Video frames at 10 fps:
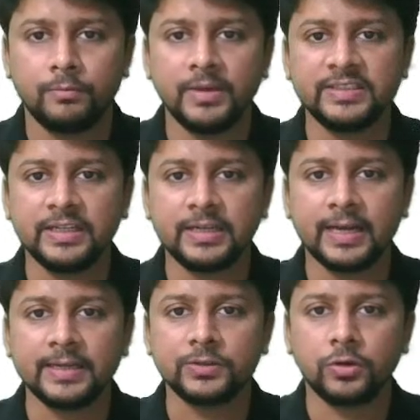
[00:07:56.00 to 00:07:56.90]
basic
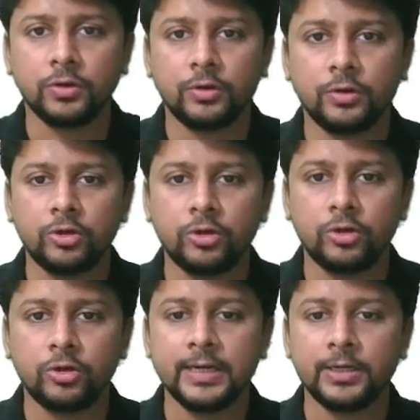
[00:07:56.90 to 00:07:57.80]
tax of
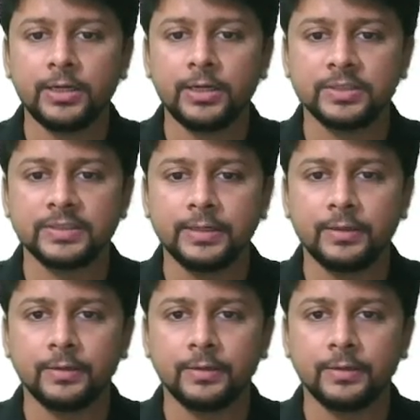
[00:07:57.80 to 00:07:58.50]
22%.